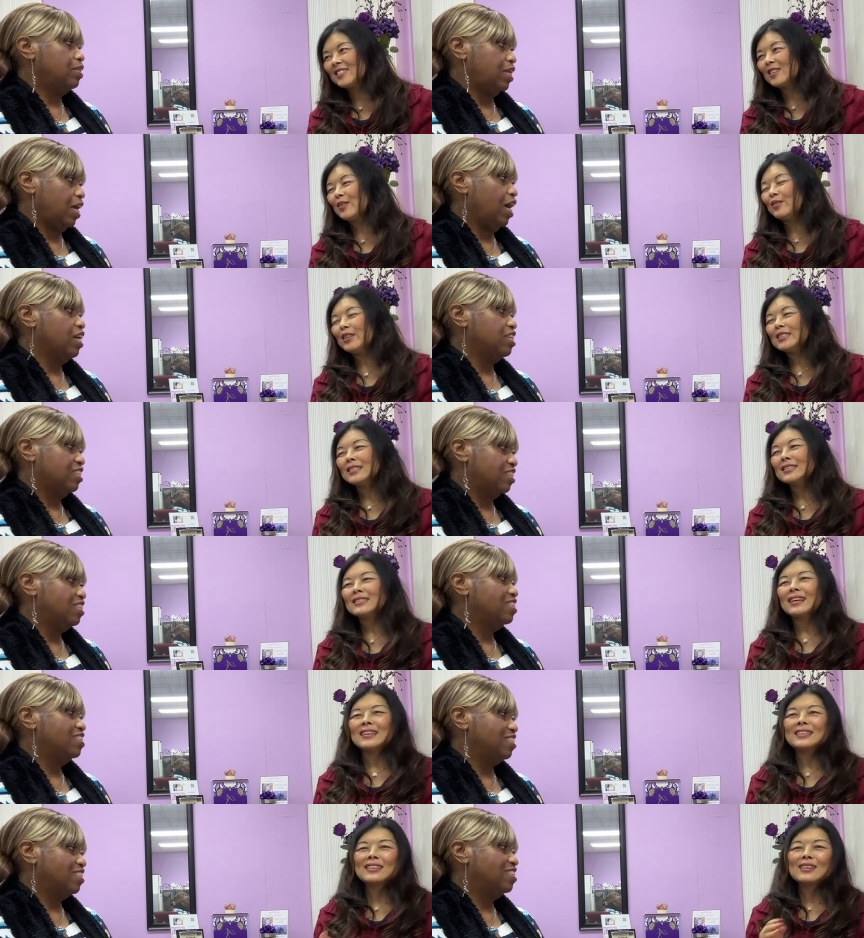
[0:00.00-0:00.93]
Speaker 1: So yeah. this is
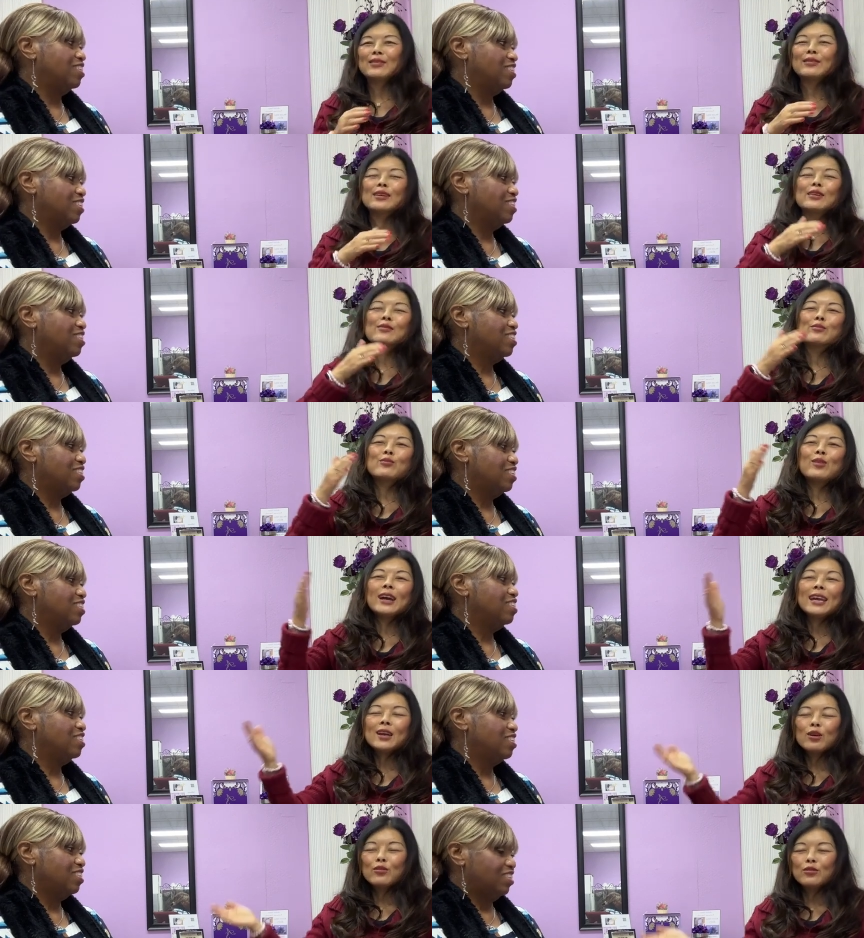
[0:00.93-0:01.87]
like going
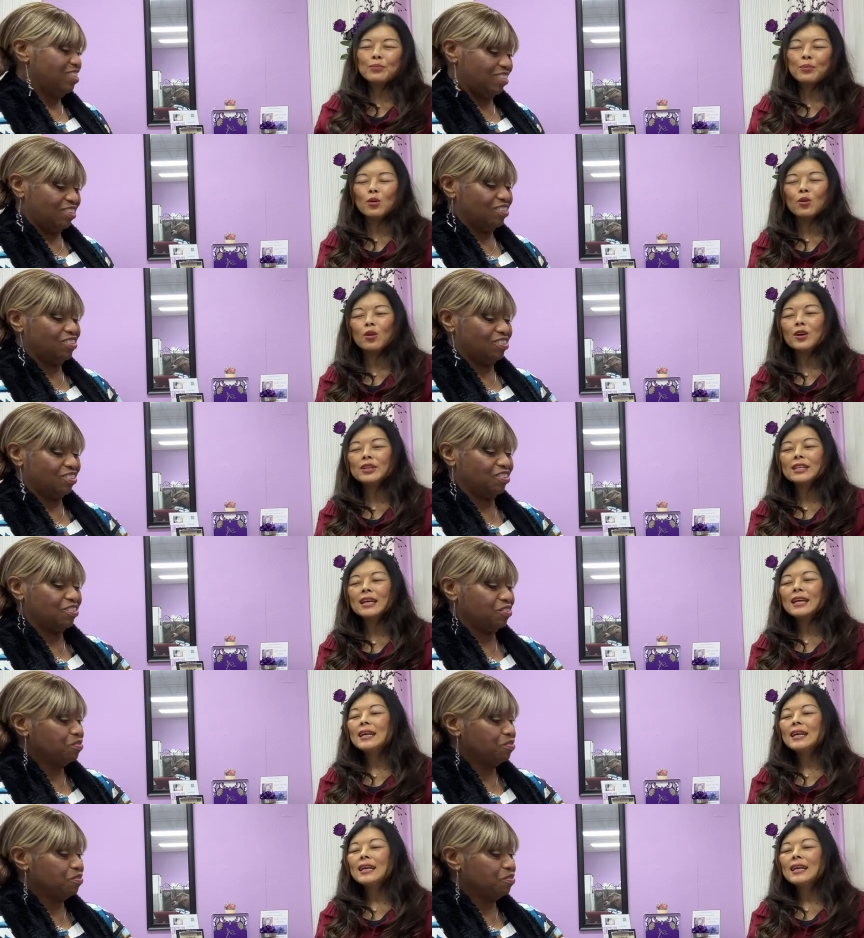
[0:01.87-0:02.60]
way overboard.